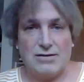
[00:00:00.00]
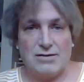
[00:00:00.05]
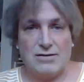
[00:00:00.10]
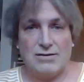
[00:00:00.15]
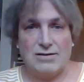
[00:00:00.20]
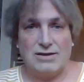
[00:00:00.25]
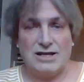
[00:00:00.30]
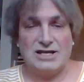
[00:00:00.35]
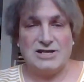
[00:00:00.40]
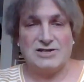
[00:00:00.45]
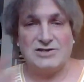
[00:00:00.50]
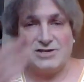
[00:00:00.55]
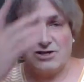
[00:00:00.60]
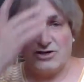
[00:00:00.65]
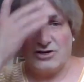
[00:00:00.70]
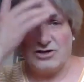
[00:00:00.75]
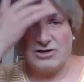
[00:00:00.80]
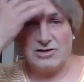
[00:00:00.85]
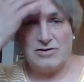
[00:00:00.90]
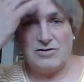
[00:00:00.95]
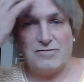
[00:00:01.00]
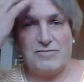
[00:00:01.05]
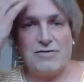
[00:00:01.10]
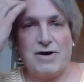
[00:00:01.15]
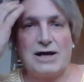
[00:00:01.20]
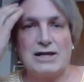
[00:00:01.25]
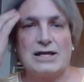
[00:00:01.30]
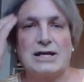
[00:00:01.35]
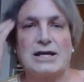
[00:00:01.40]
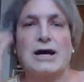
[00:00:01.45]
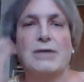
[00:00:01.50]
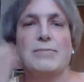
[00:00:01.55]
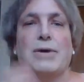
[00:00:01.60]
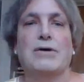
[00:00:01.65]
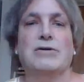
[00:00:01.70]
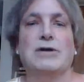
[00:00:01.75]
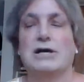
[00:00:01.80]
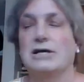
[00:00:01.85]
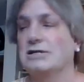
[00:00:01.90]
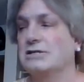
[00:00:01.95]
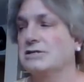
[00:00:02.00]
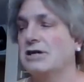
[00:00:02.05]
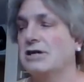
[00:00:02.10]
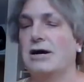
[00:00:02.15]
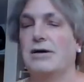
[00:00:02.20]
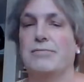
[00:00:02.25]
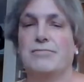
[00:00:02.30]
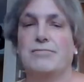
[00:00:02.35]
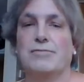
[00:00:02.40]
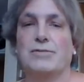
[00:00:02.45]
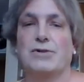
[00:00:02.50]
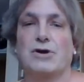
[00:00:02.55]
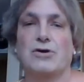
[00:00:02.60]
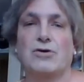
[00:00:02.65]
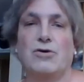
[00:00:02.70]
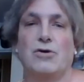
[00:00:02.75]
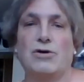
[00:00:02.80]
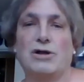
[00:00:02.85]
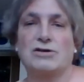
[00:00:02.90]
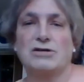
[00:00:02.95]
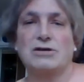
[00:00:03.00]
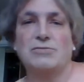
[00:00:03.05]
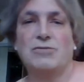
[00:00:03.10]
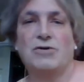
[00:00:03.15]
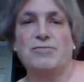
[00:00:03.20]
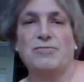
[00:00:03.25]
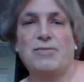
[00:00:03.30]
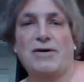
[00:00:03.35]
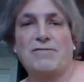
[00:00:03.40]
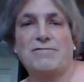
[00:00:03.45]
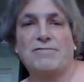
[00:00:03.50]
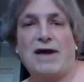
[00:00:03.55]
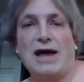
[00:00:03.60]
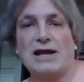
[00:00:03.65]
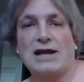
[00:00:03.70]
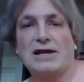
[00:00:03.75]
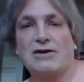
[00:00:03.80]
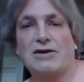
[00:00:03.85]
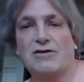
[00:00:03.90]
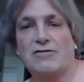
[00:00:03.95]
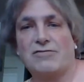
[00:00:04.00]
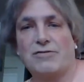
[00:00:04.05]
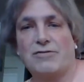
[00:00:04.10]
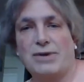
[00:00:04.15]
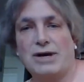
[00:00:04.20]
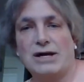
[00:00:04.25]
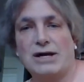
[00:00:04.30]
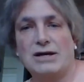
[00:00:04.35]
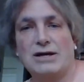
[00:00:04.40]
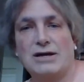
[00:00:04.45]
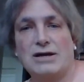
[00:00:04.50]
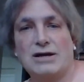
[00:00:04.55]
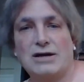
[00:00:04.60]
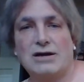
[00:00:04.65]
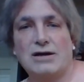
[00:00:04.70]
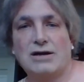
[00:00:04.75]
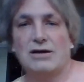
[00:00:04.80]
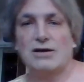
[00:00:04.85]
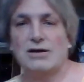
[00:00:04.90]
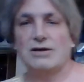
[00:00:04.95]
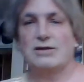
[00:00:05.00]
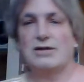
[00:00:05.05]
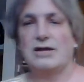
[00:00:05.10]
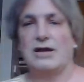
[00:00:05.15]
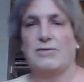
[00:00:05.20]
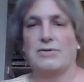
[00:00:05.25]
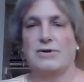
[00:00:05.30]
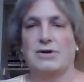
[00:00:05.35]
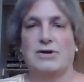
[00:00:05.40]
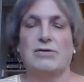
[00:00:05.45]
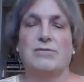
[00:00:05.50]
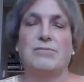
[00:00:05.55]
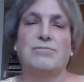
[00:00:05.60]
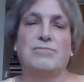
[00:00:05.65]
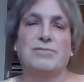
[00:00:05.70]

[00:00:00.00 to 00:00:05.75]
the decision to finally come out as Nicole. I'm just going to move my fan here for a bit. There we go.